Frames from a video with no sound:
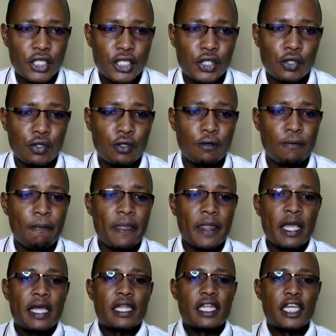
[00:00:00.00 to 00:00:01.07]
So
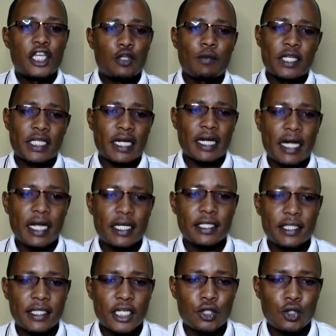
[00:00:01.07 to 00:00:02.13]
this masterclass
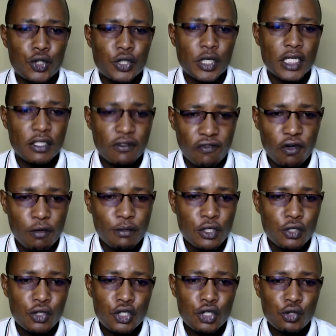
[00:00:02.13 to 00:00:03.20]
is there to transform you,